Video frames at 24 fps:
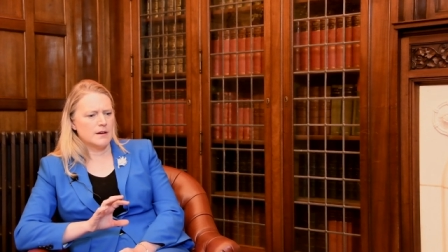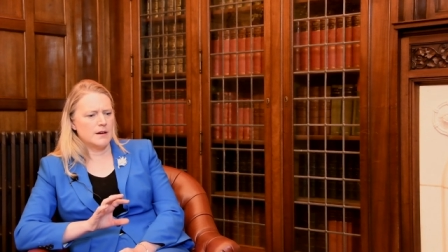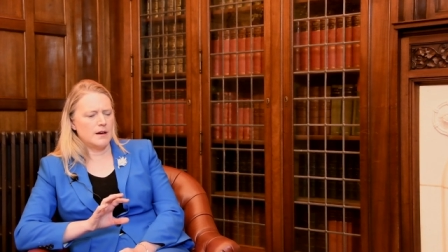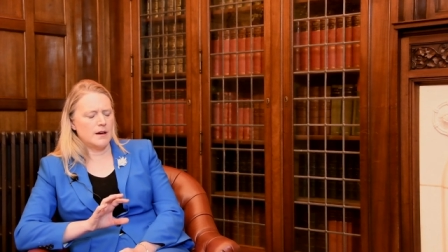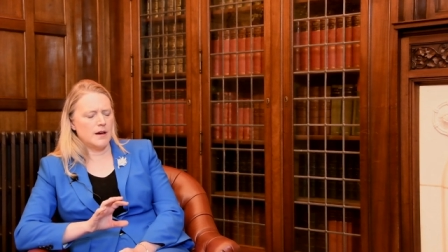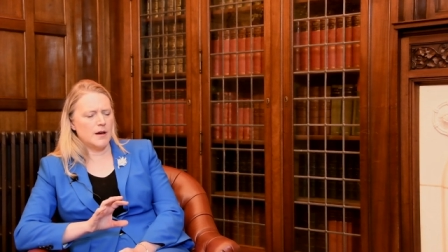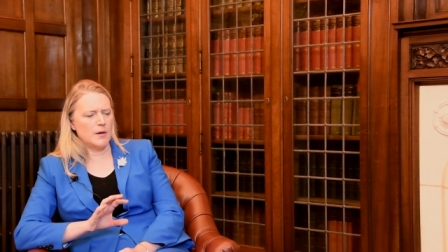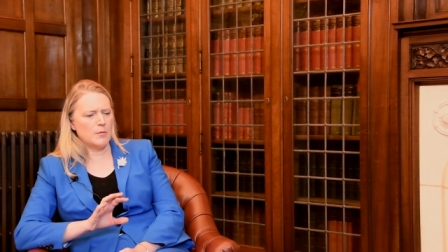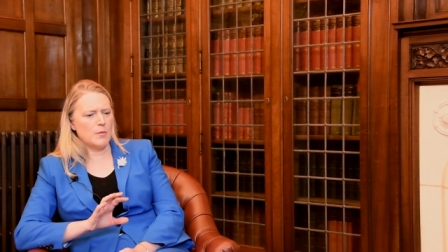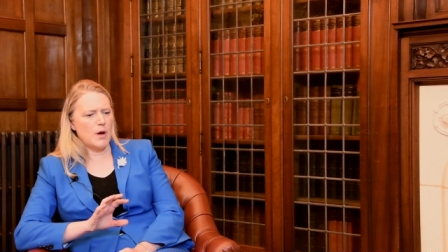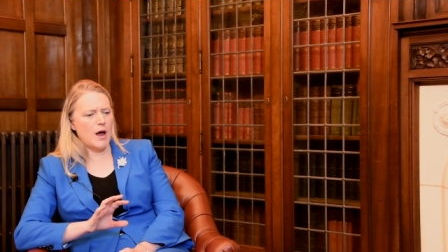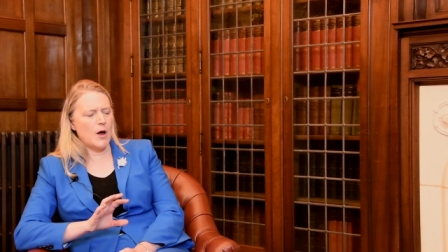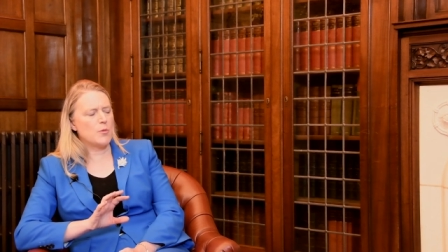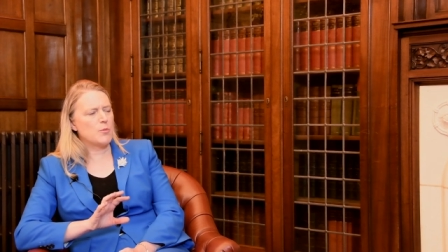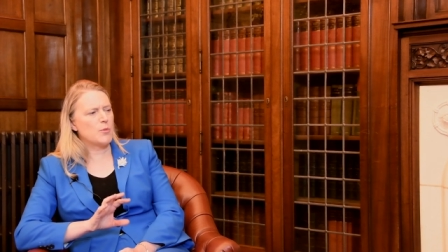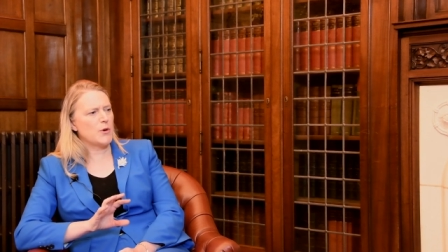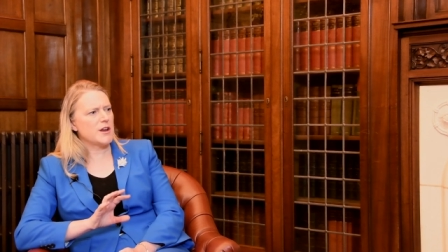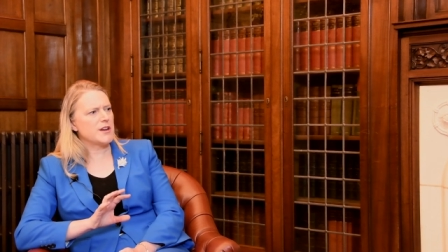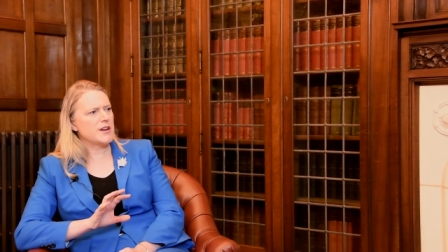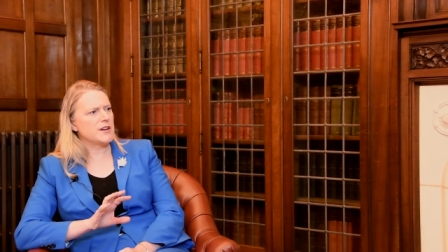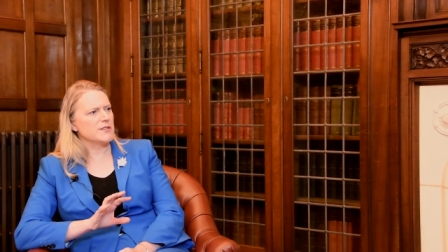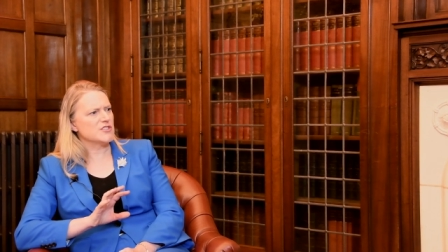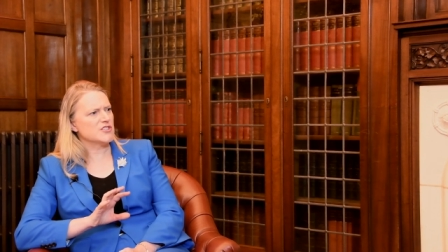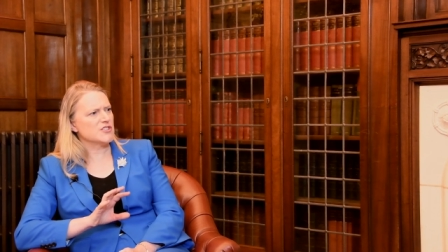uh,
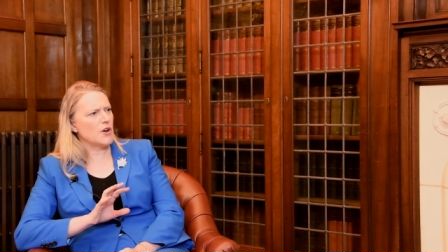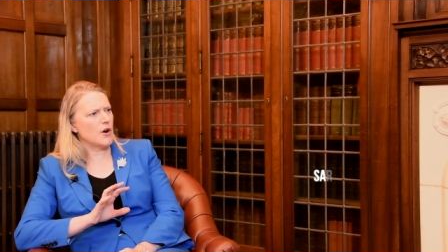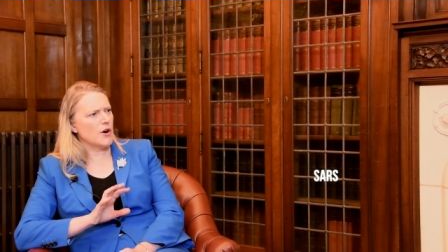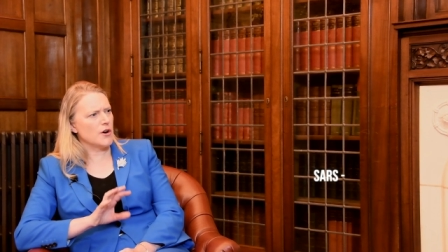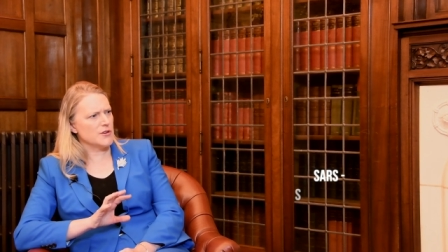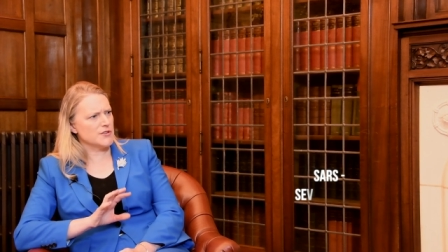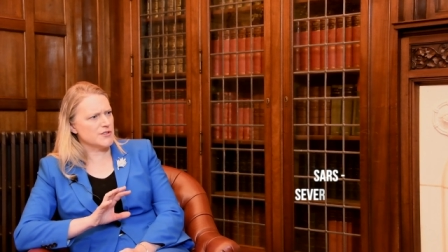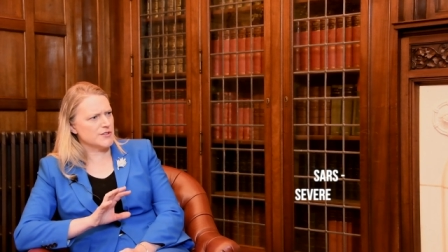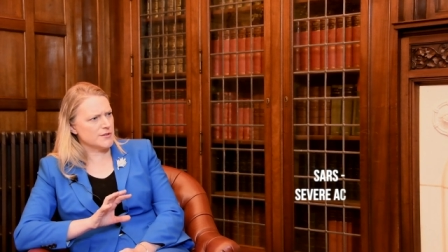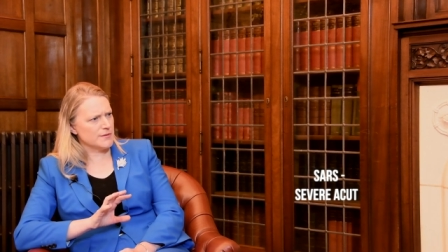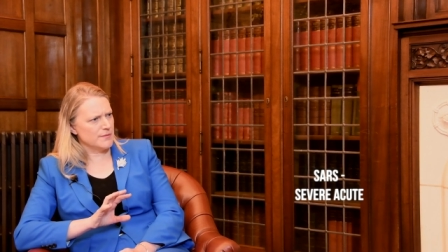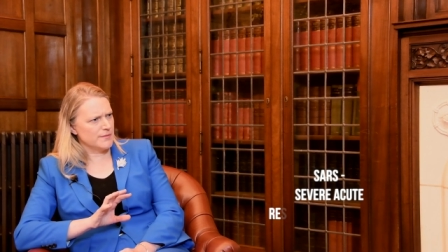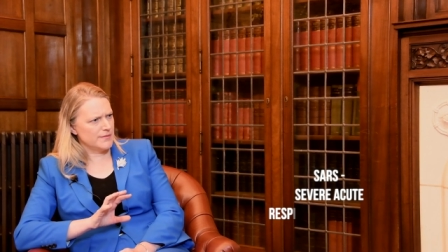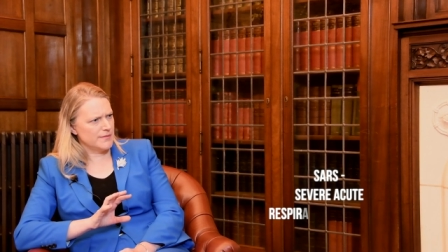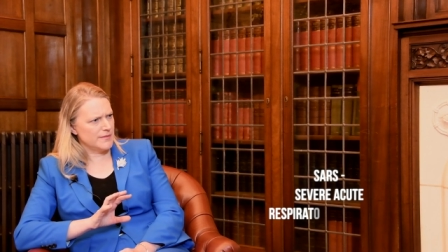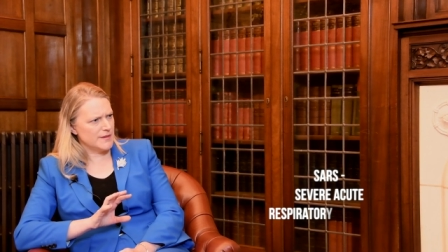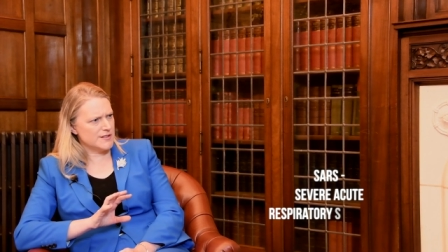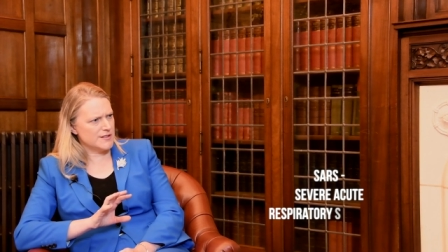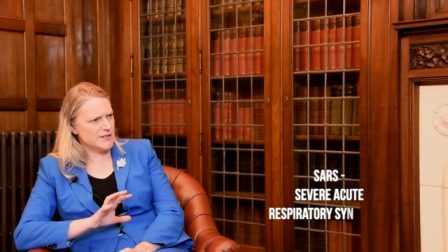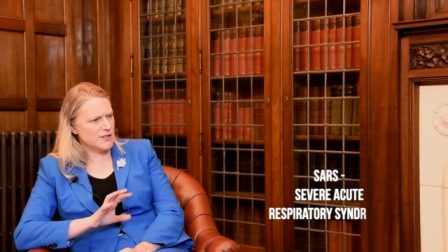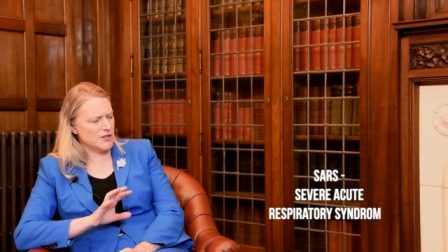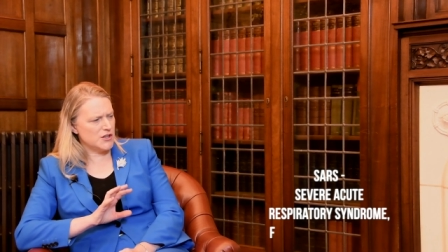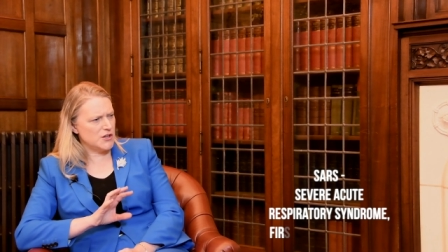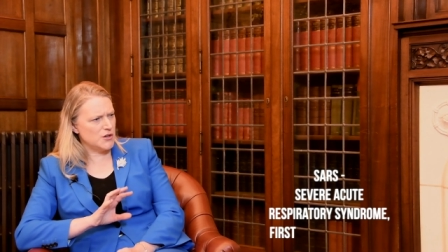outbreak of SARS,
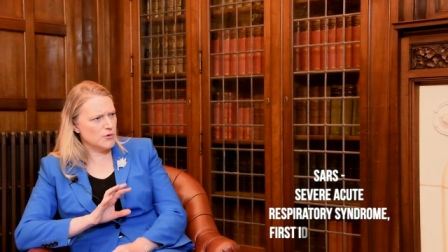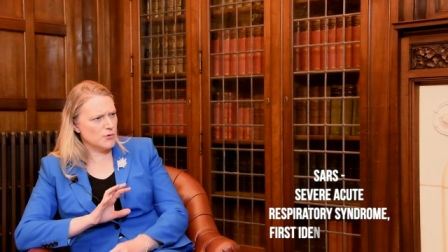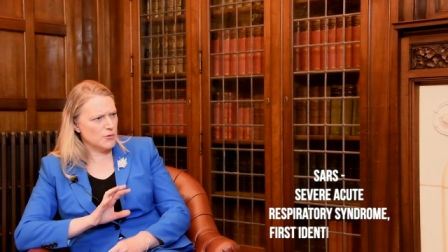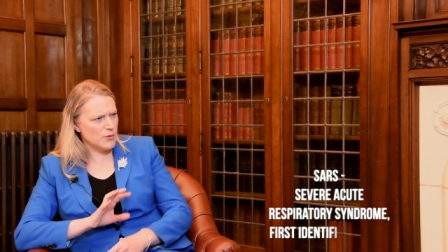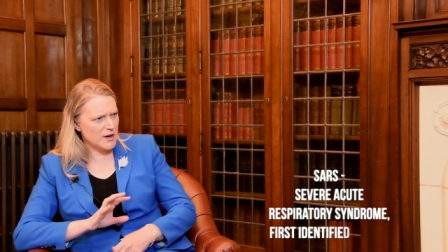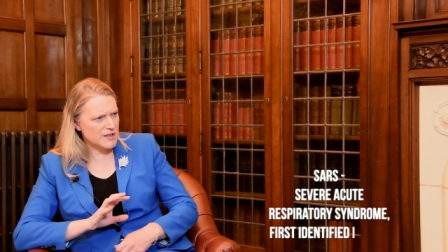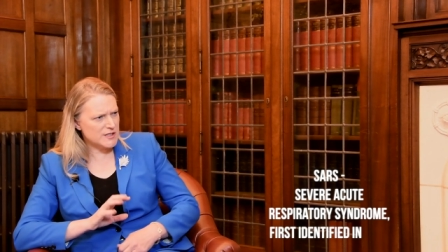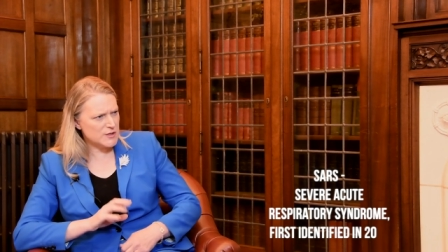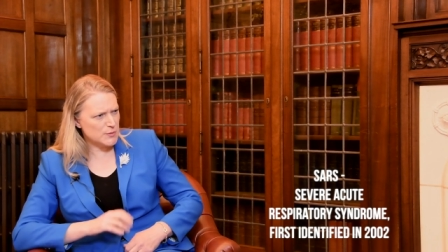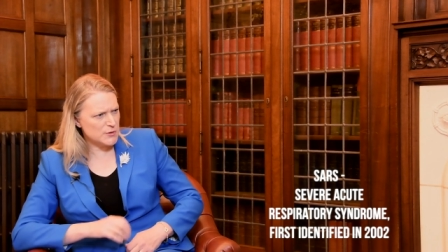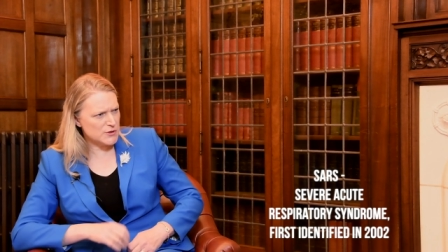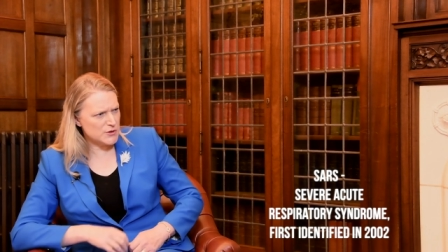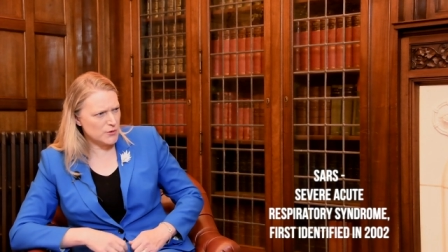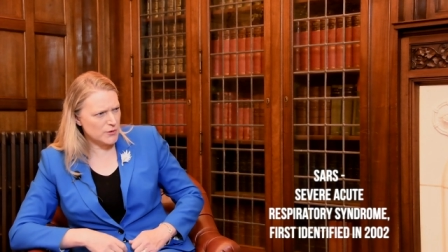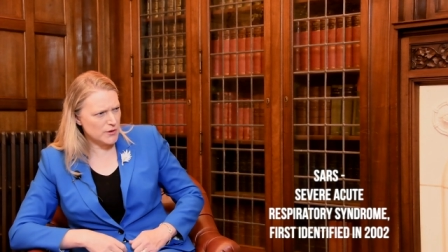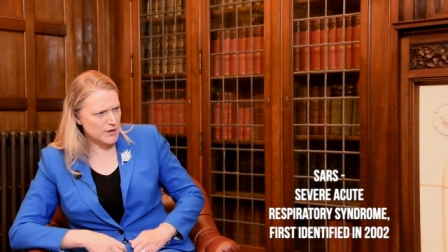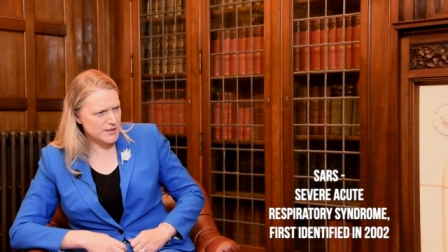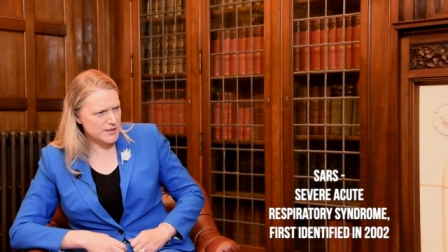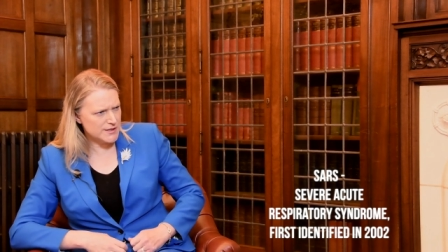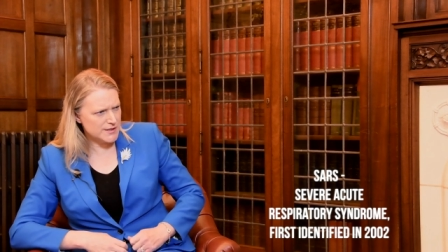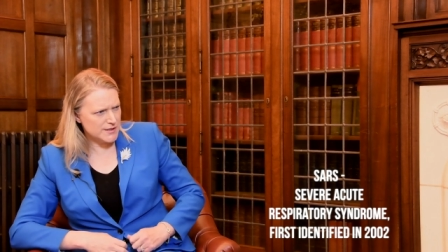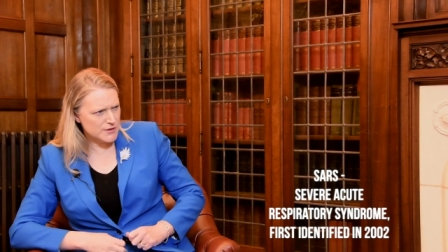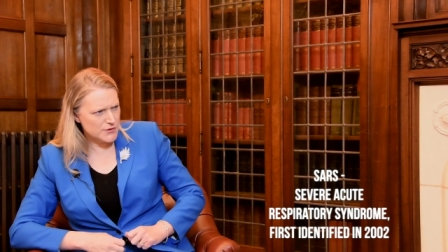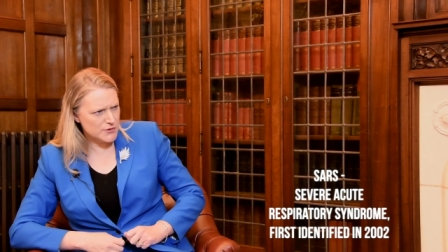this acute
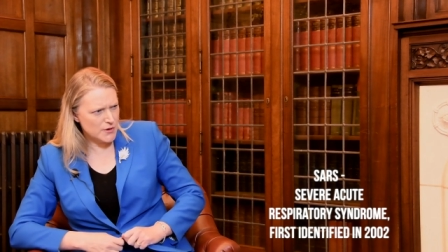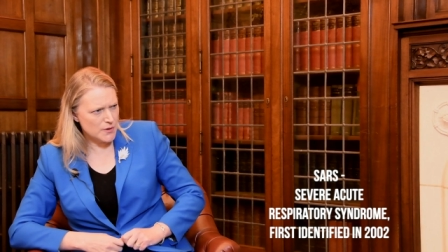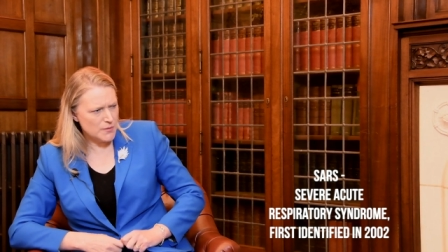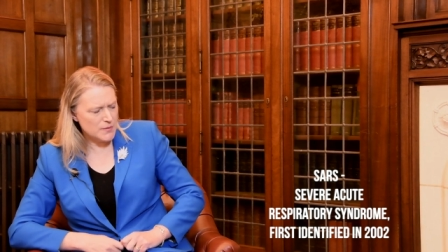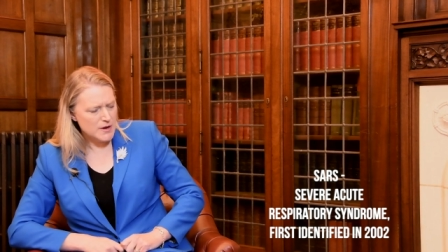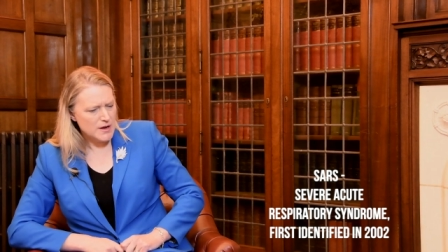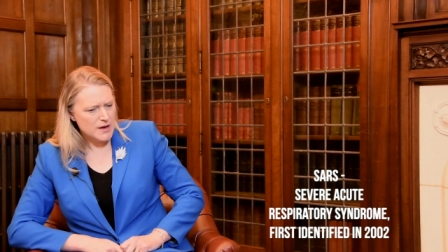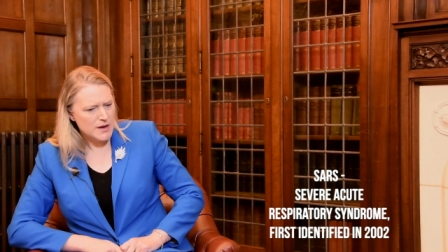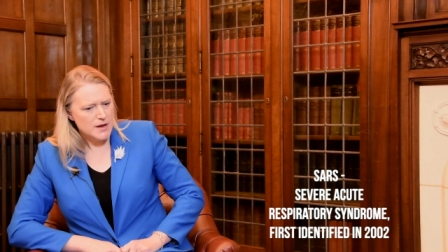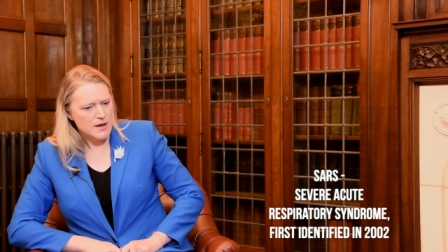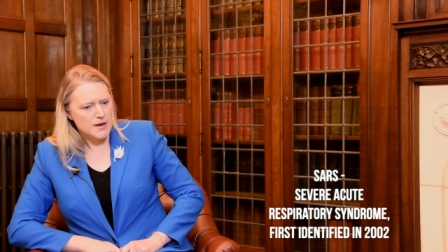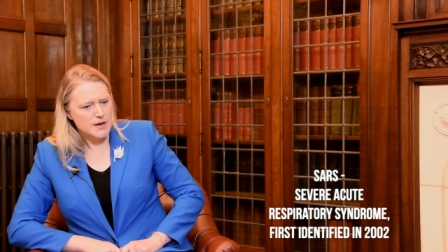respiratory syndrome. Yes.